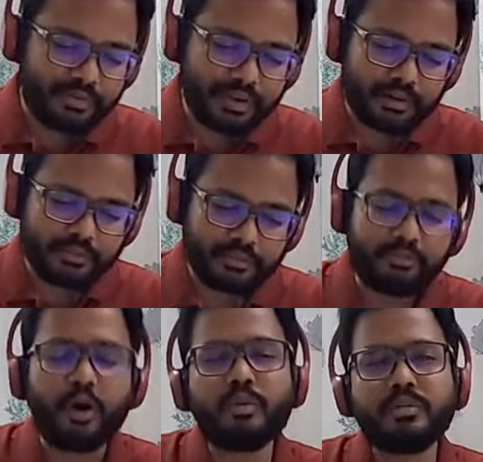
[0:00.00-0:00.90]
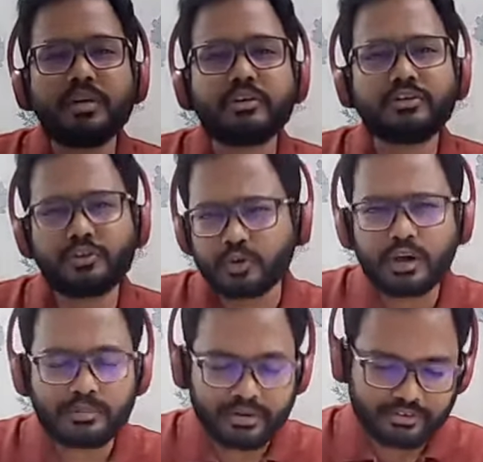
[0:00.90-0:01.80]
flare-ups form a true
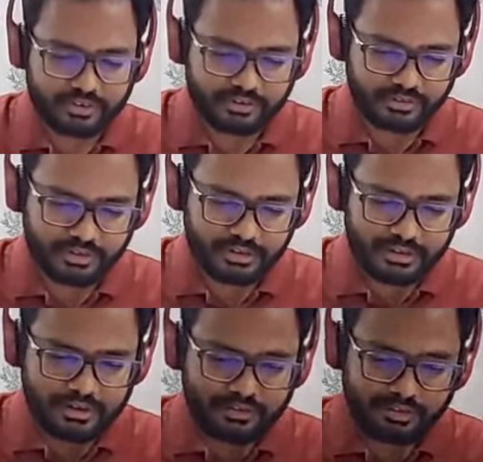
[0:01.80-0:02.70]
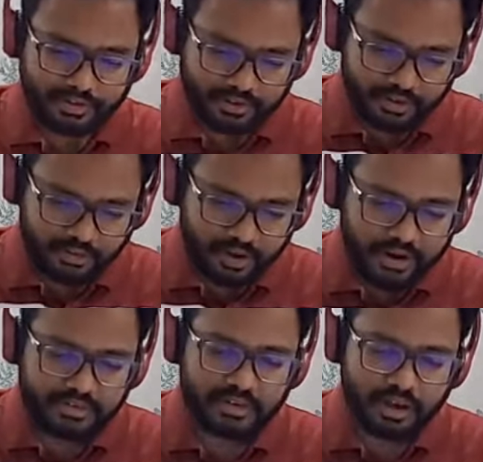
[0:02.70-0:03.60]
emergency that
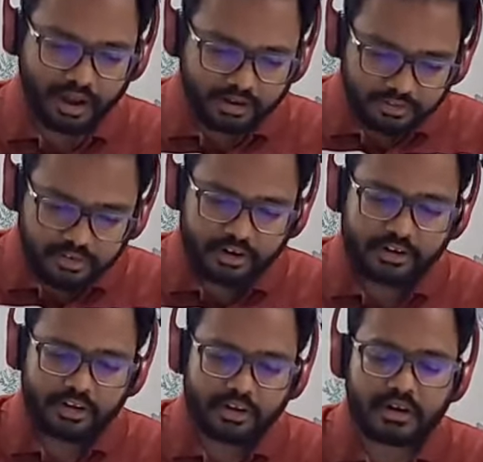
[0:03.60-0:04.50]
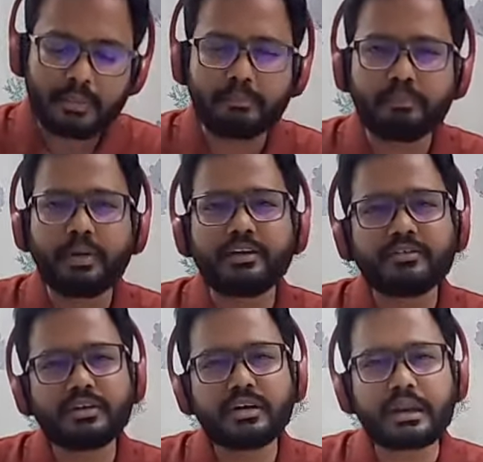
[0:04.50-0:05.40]
requires an unscheduled
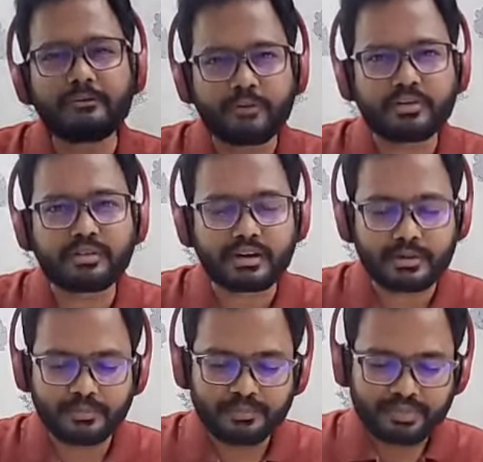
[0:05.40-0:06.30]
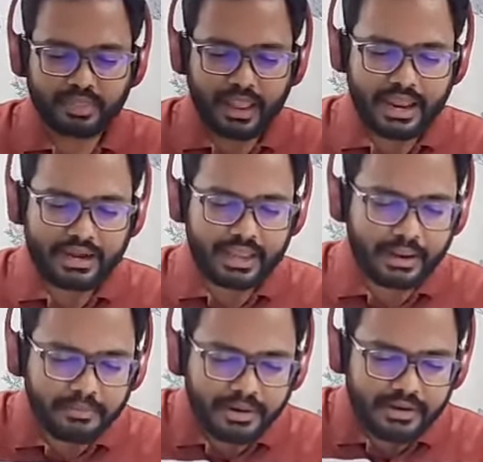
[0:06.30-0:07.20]
patient visit and
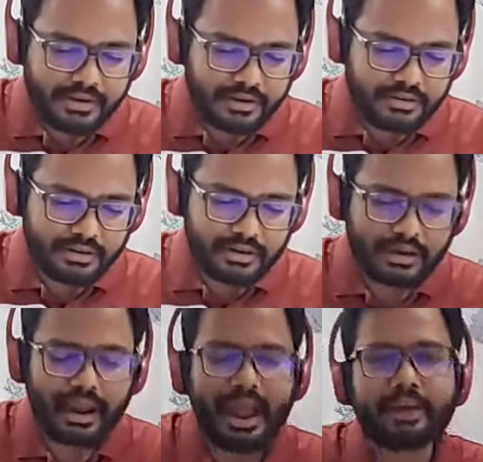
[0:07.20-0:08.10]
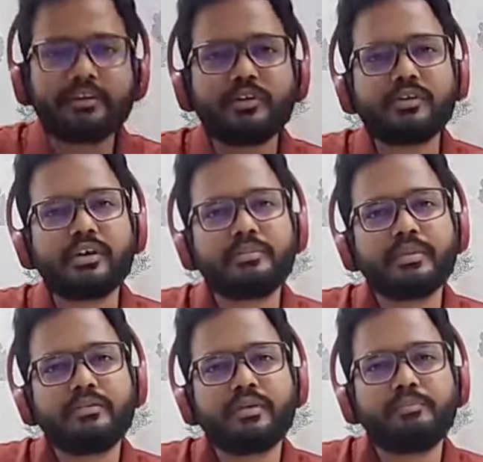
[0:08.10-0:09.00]
immediate active
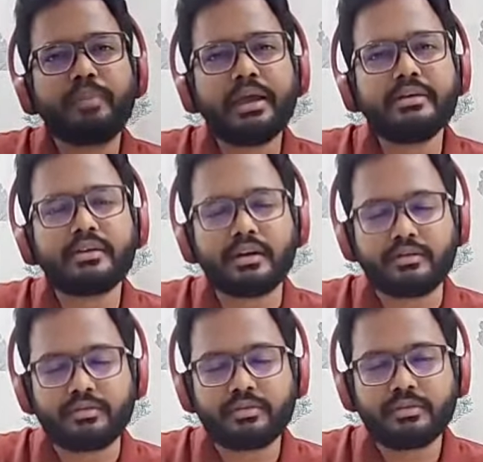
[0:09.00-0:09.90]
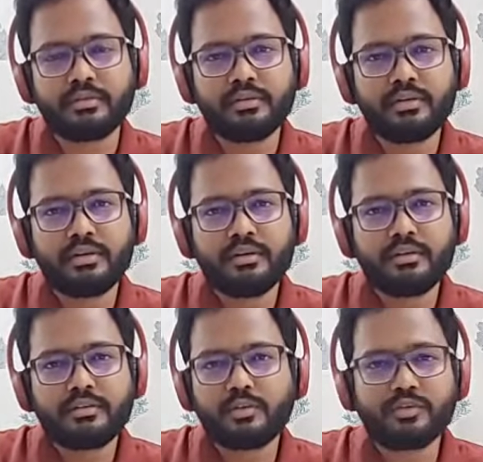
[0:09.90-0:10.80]
treatment for pain relief.
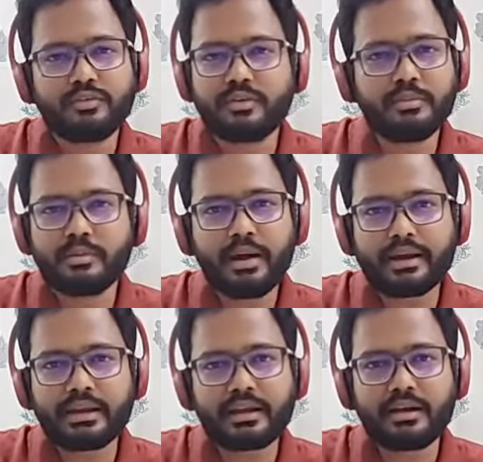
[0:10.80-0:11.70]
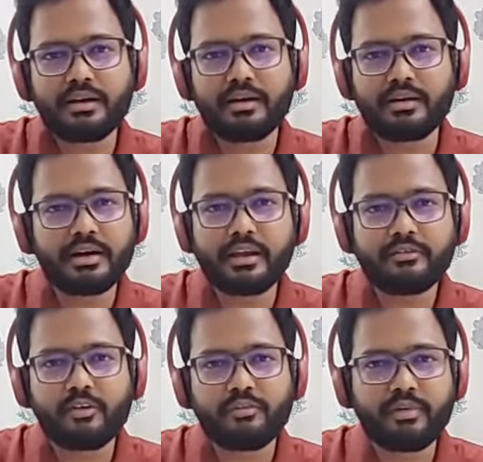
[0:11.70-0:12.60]
So symptomatic uh,
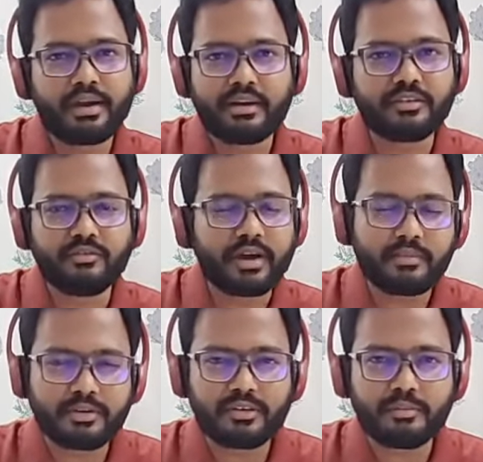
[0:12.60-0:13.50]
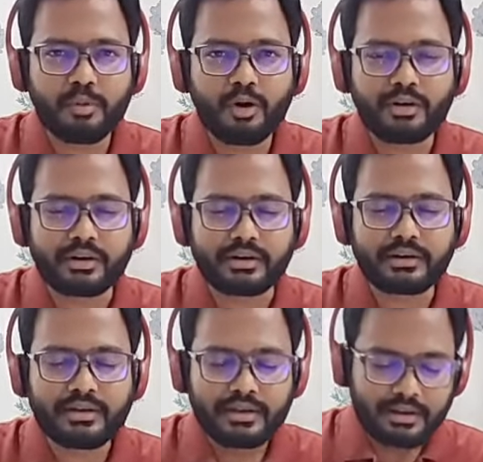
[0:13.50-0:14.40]
relief of pain is very much important.
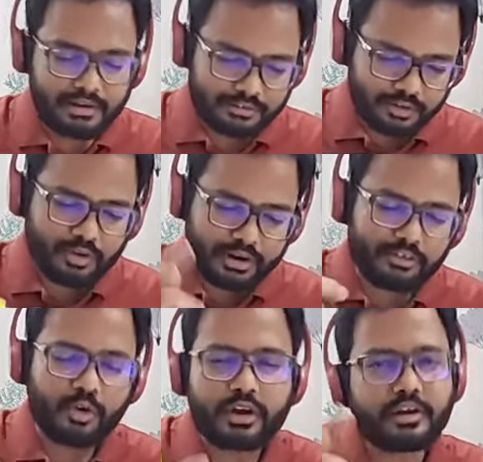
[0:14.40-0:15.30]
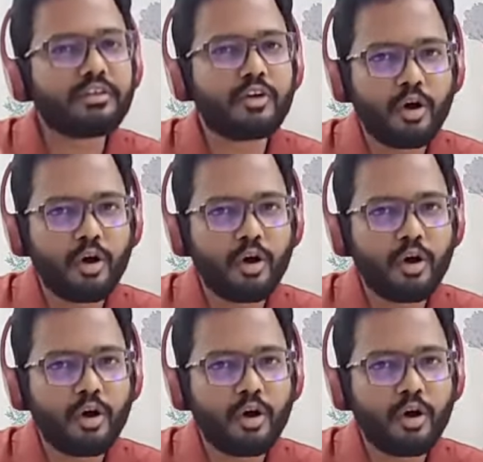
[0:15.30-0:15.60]
So let's look into the